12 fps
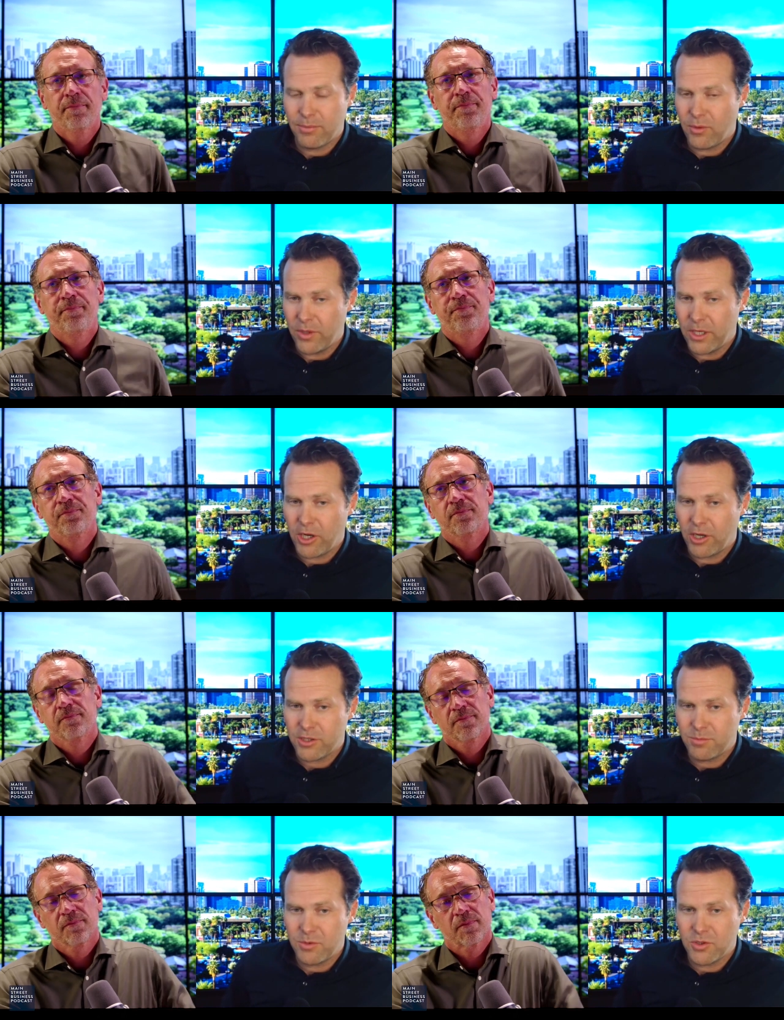Speaker 1: employee
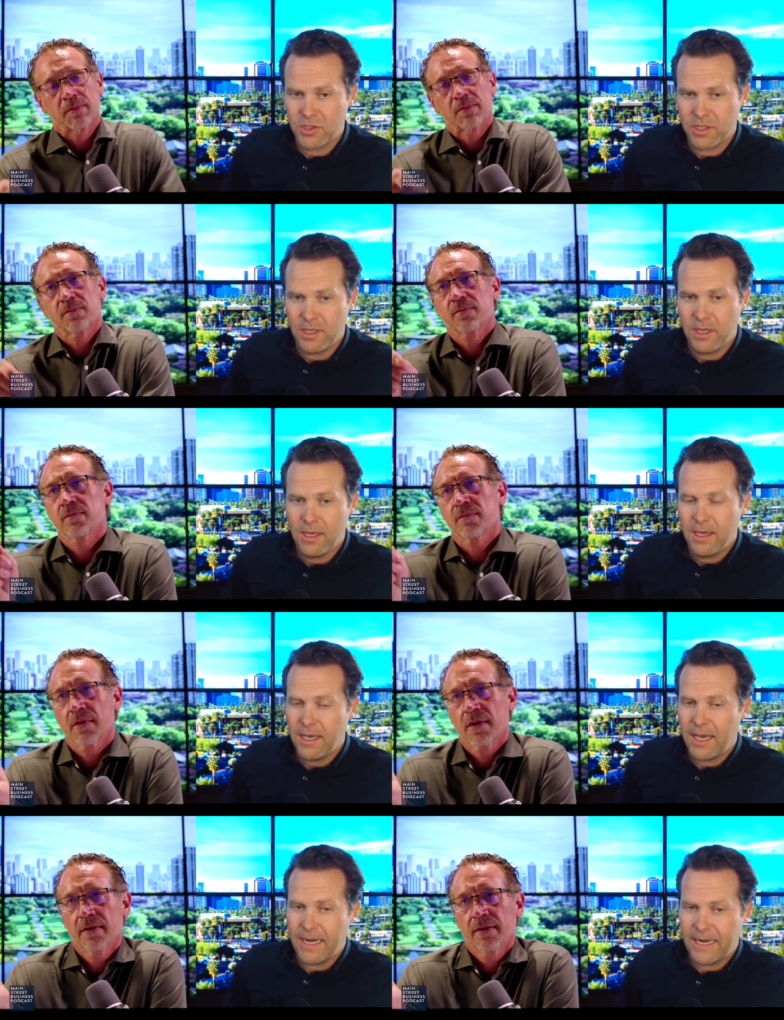contribution,
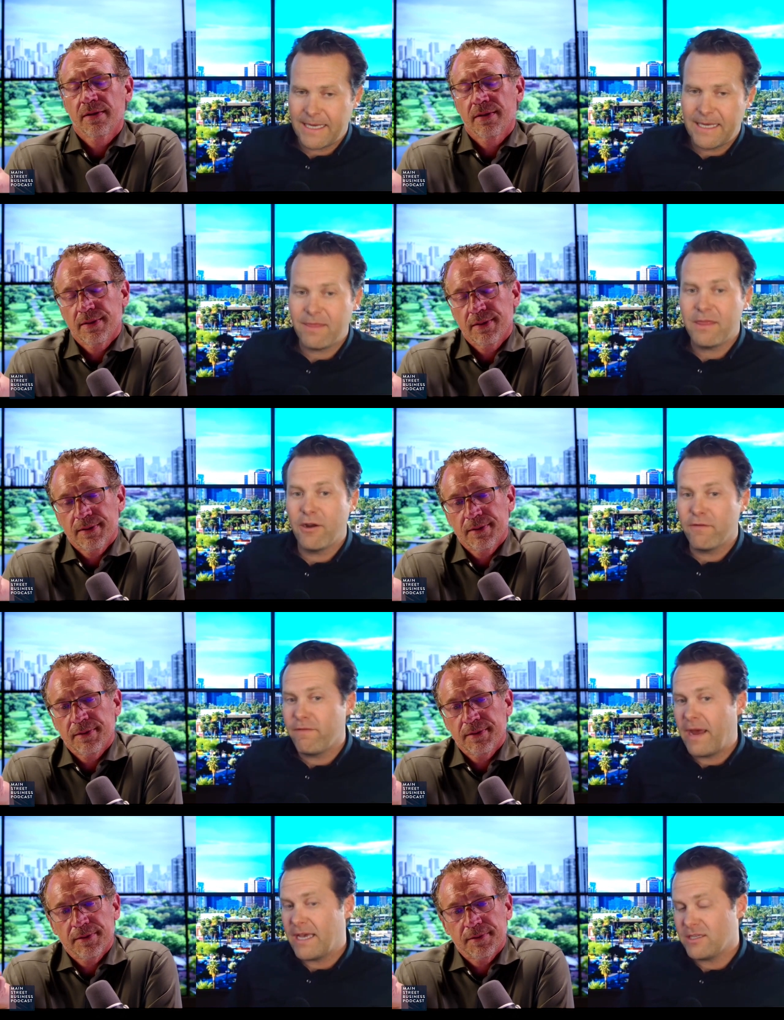and I get
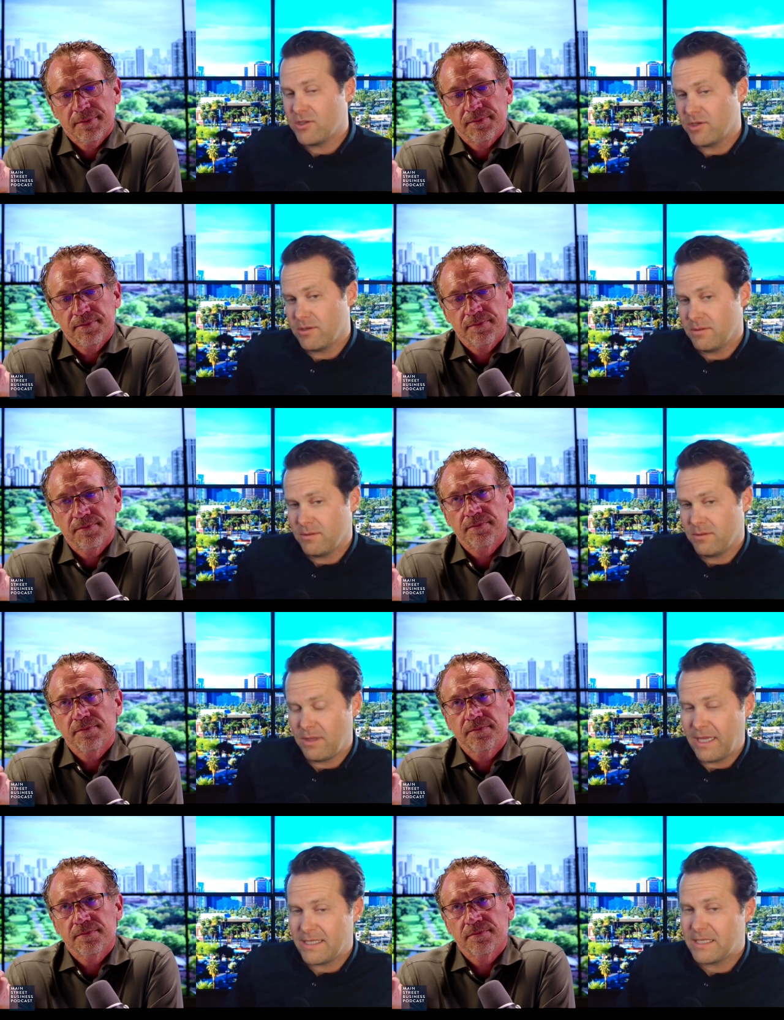there faster,
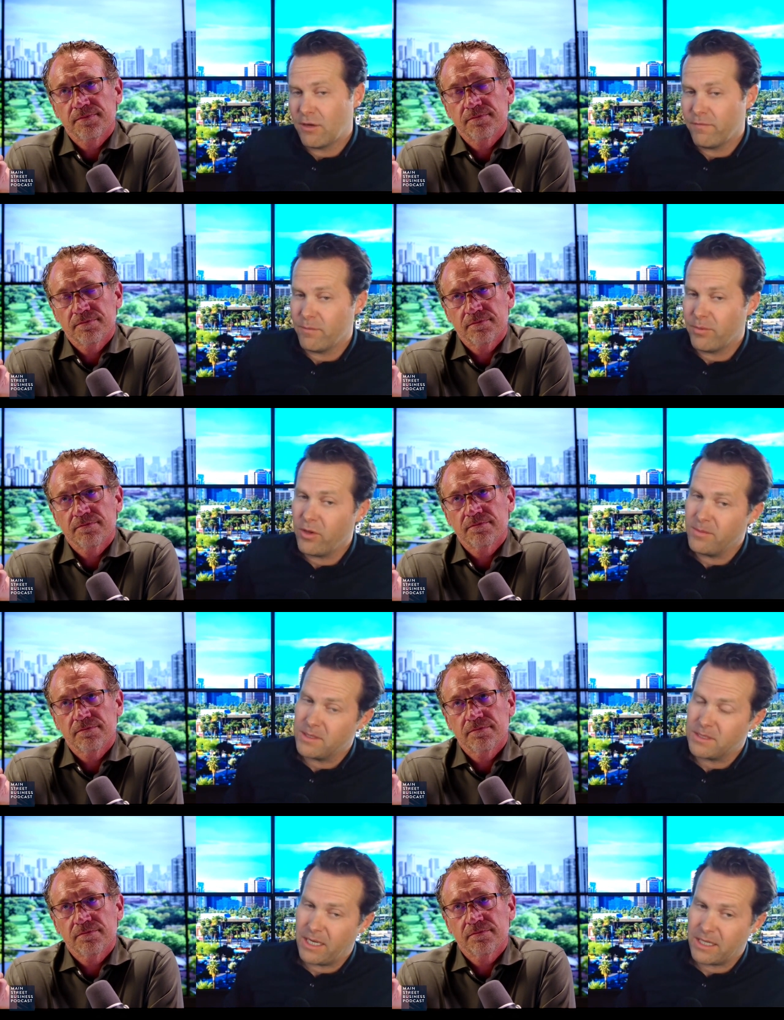less self
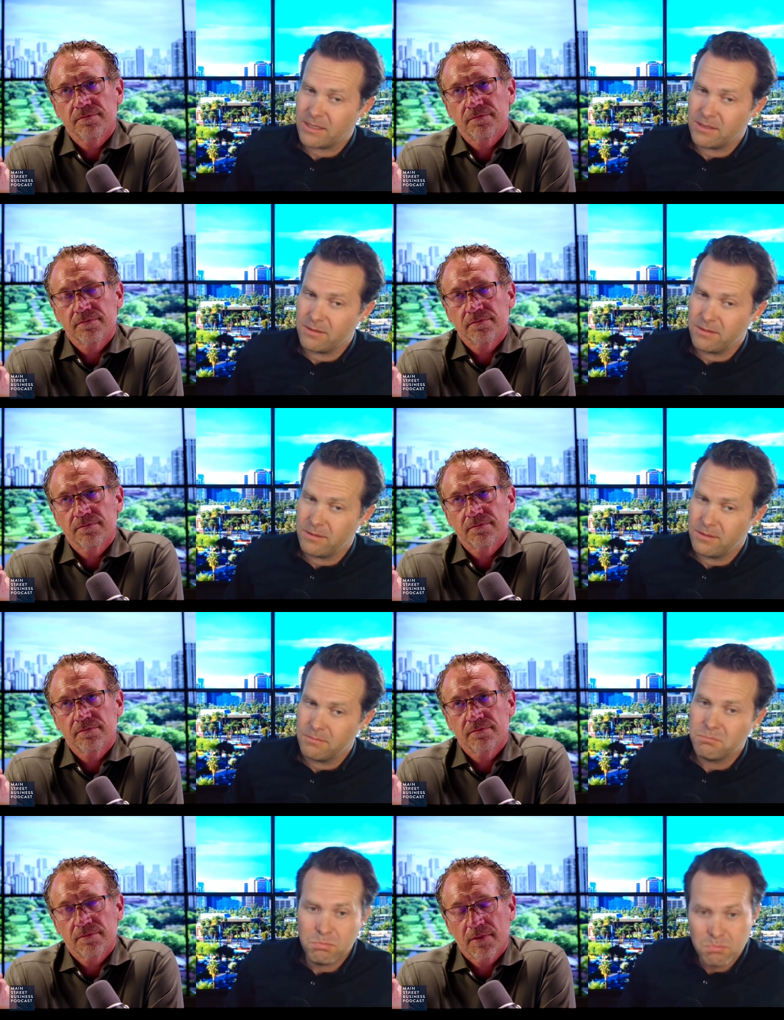employment tax.
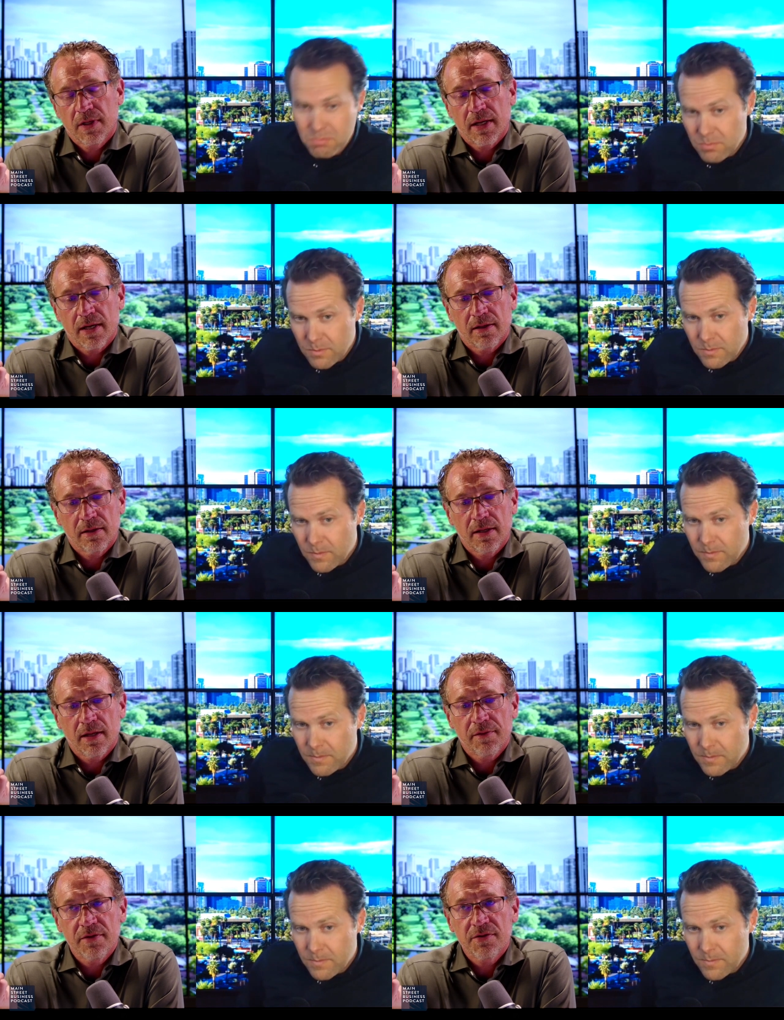
Speaker 2: Yeah.
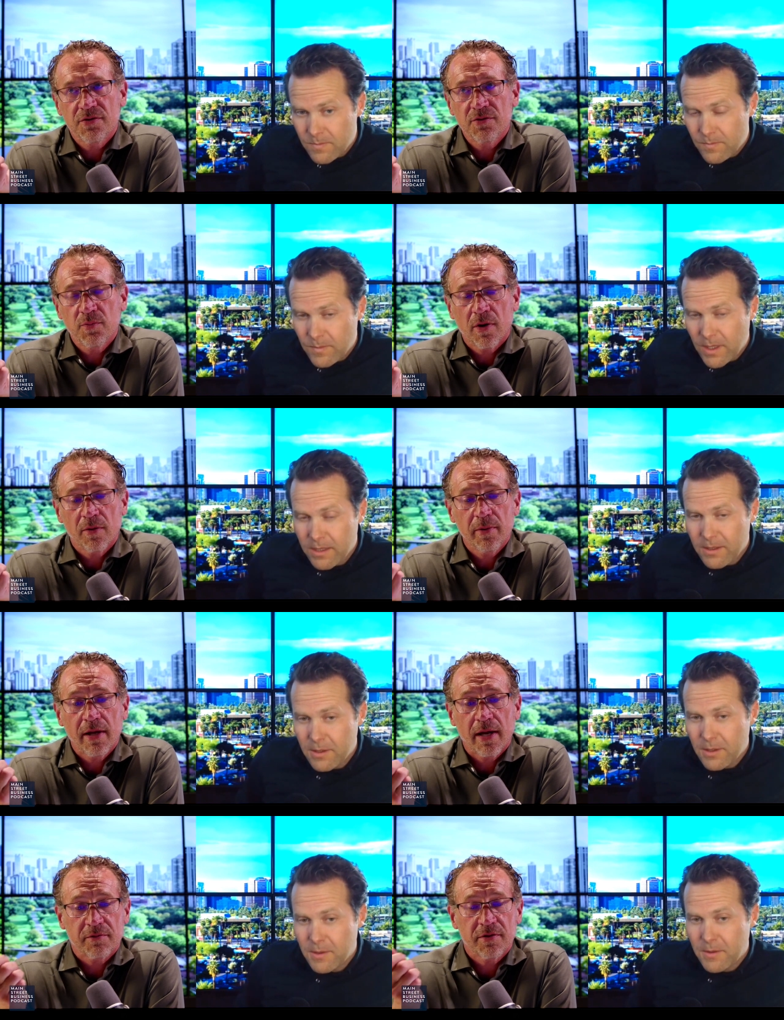Now, this is where we
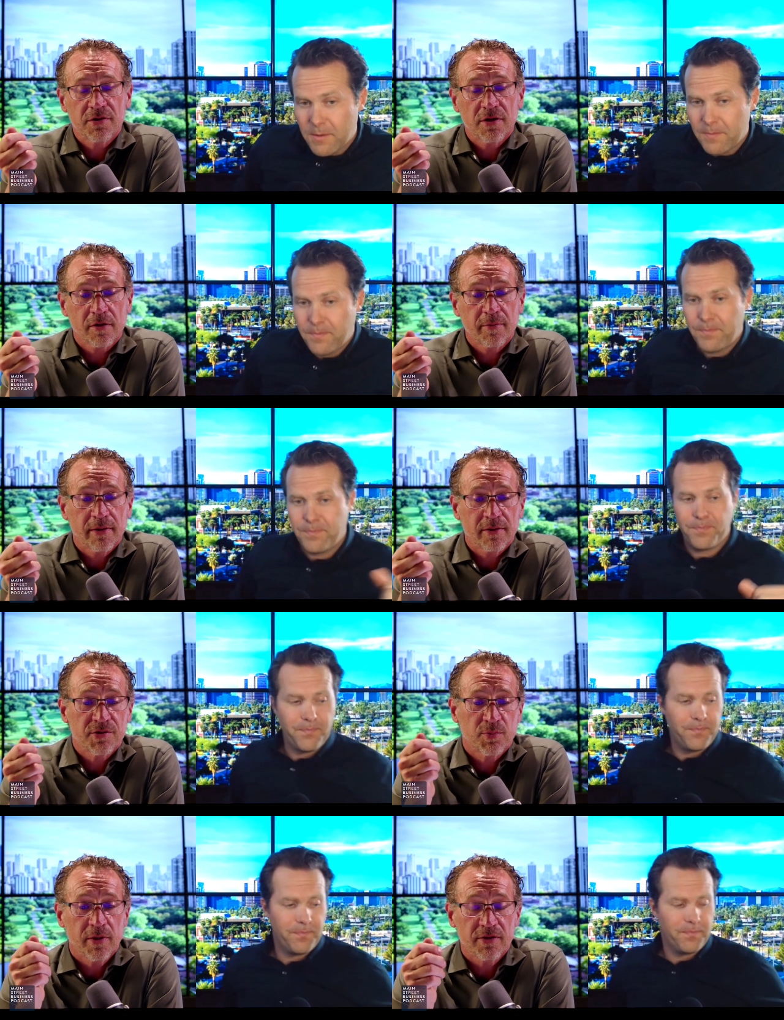have to talk about the
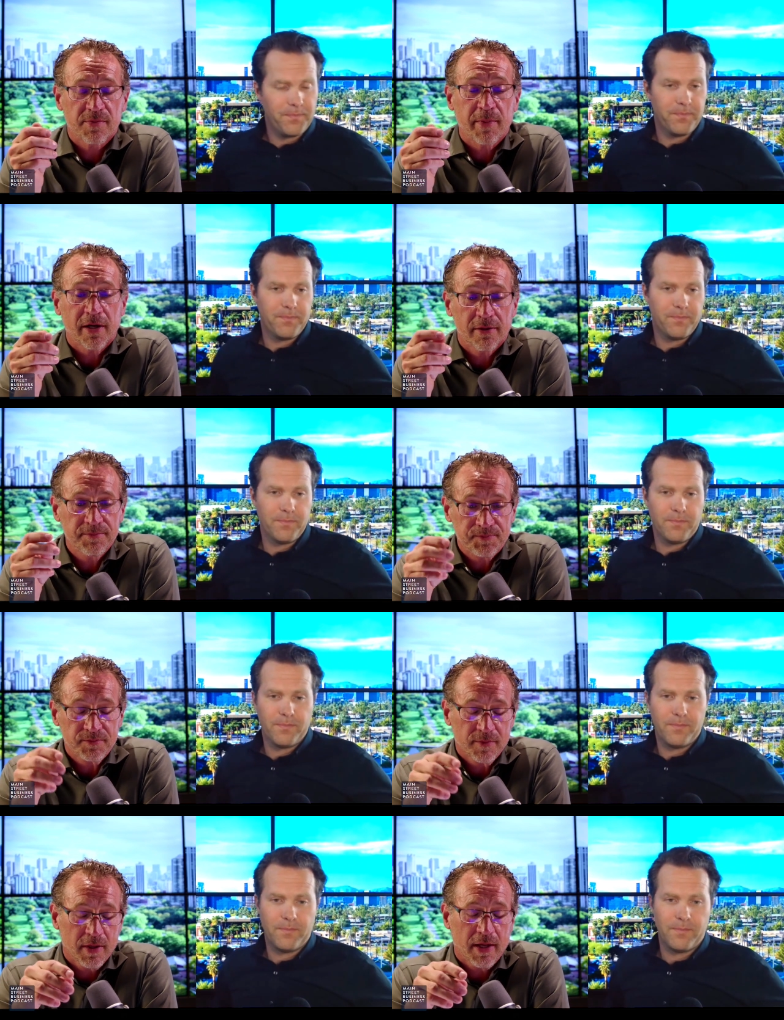sweet spot.
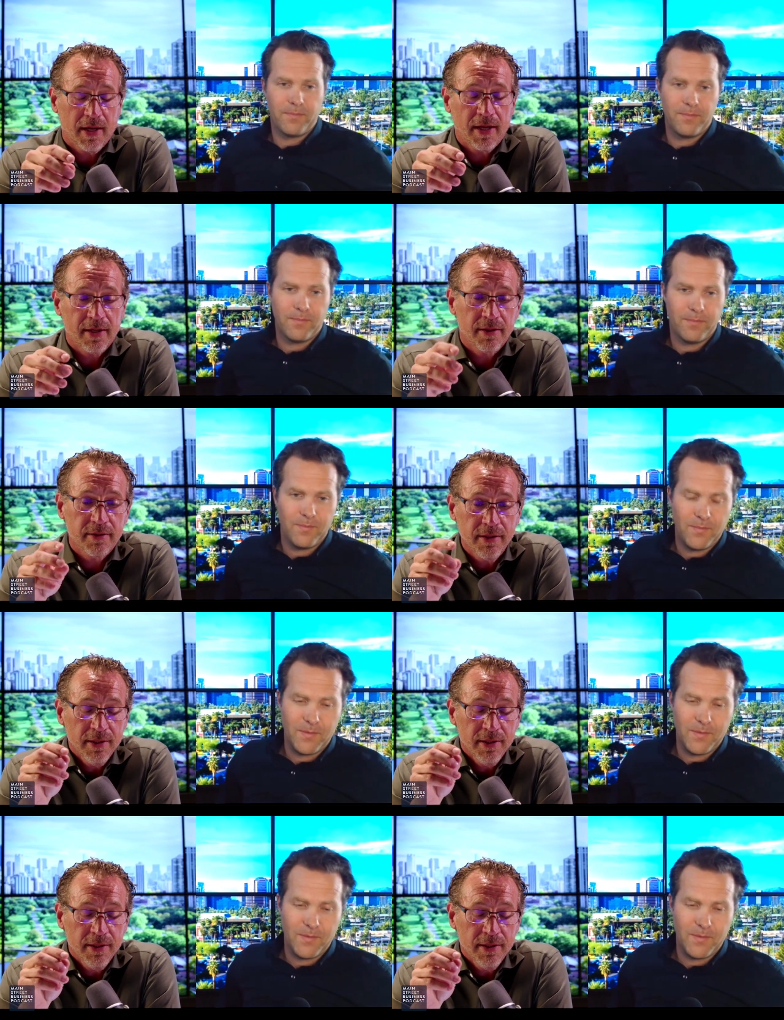And